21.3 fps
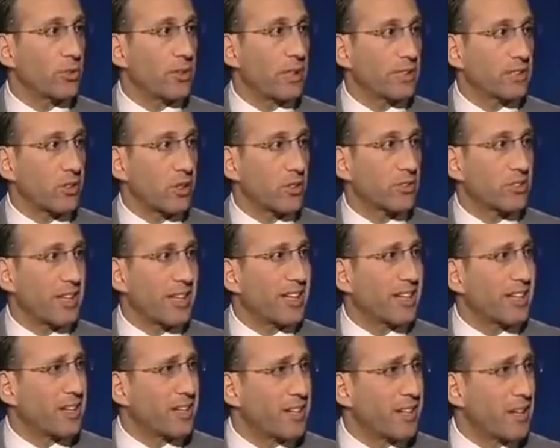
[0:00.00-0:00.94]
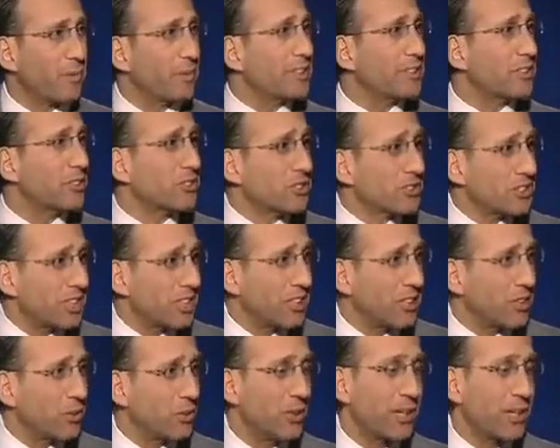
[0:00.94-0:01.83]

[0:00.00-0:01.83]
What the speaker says: and they start saying, can we still see you?